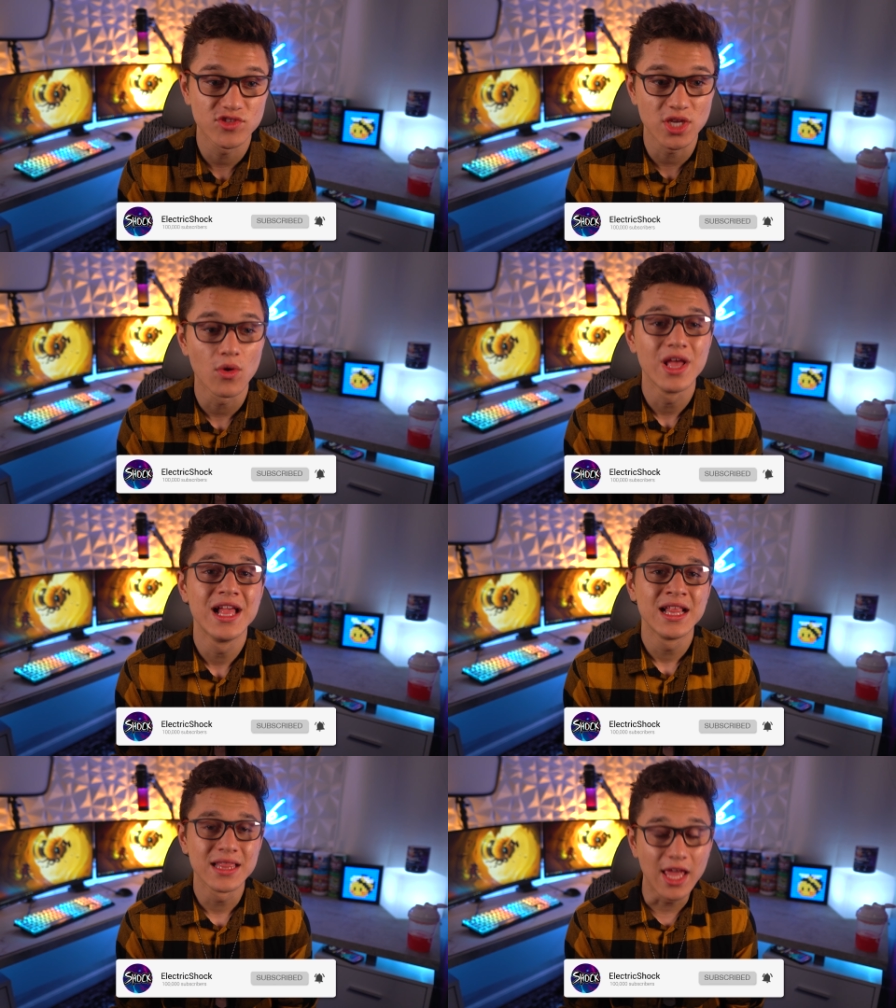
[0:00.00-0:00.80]
So,
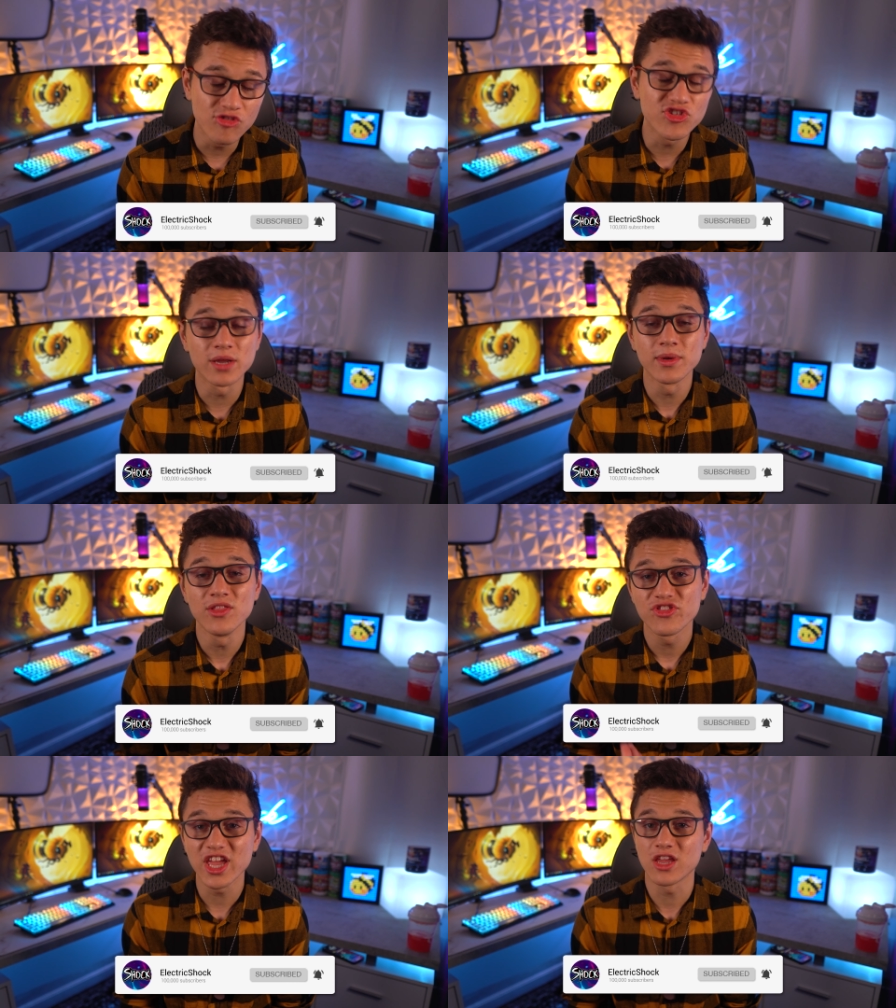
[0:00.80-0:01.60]
ladies and
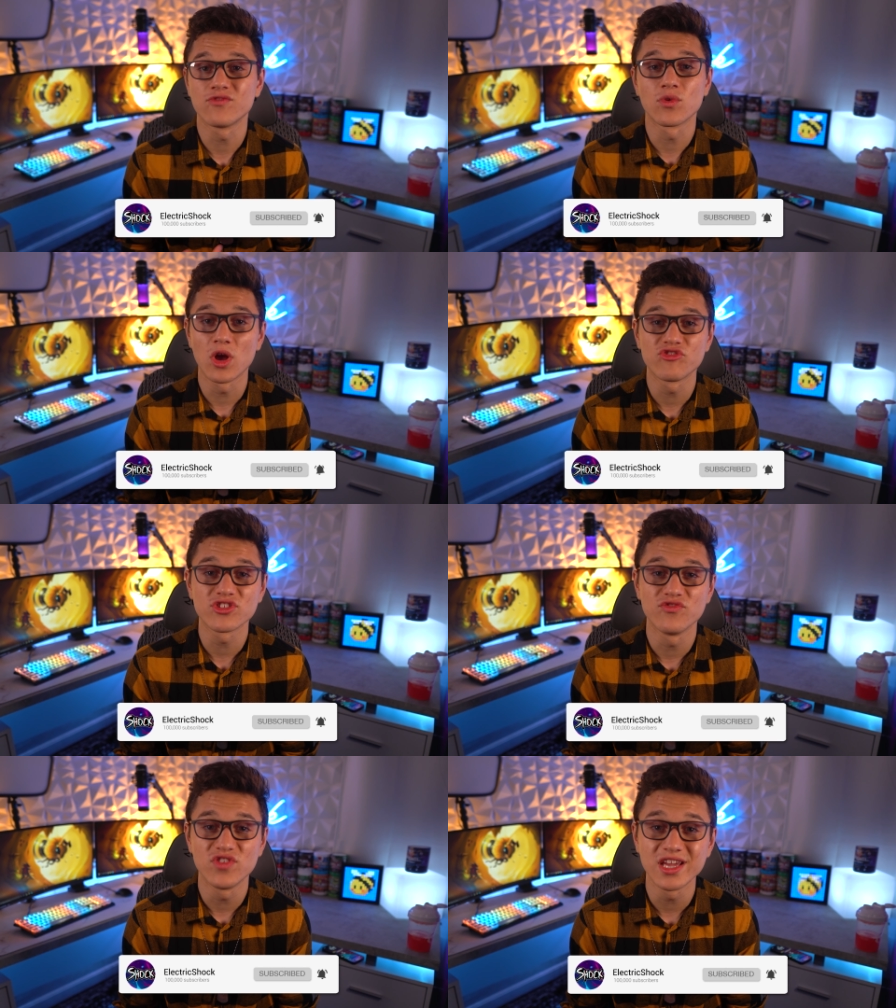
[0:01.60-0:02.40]
gentlemen, thank you for watching
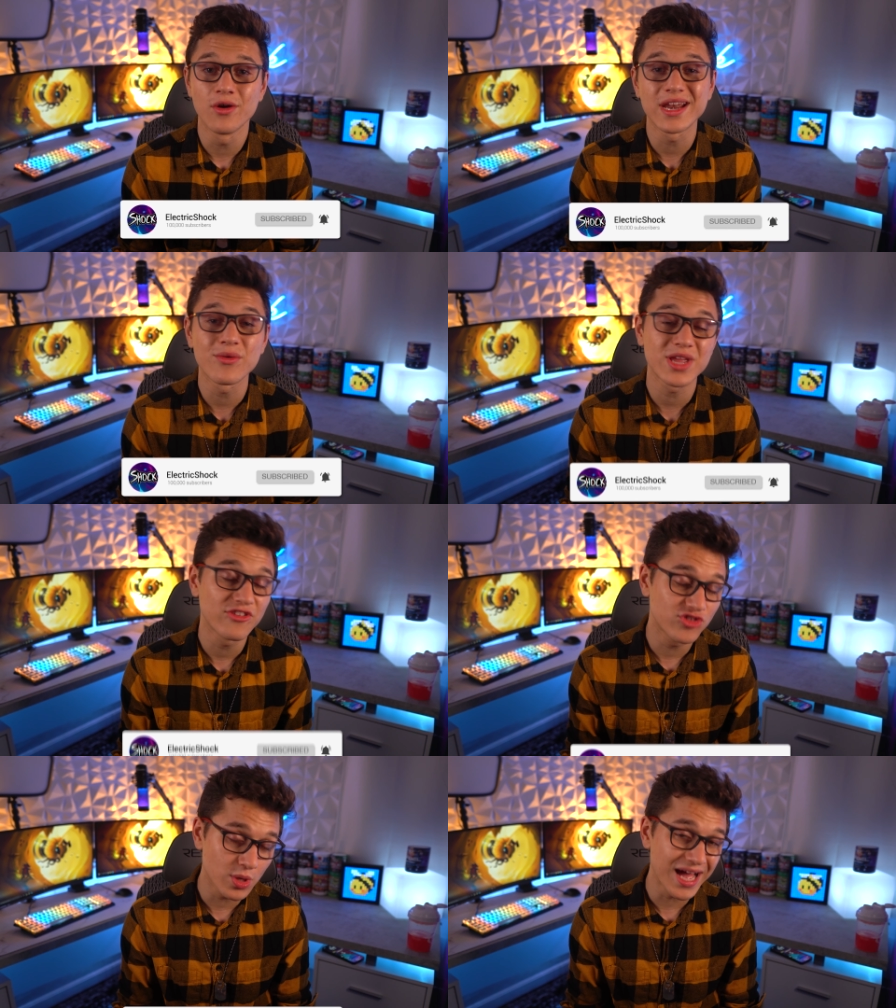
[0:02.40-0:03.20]
the video and I will
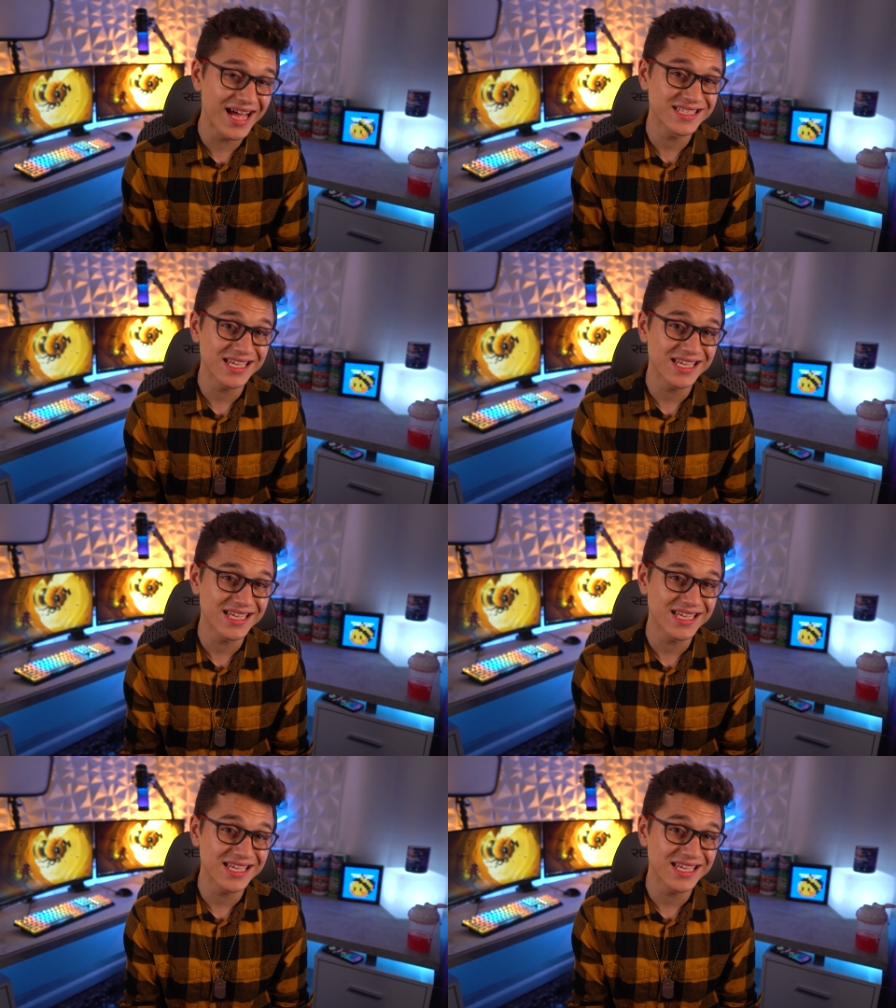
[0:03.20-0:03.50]
catch you guys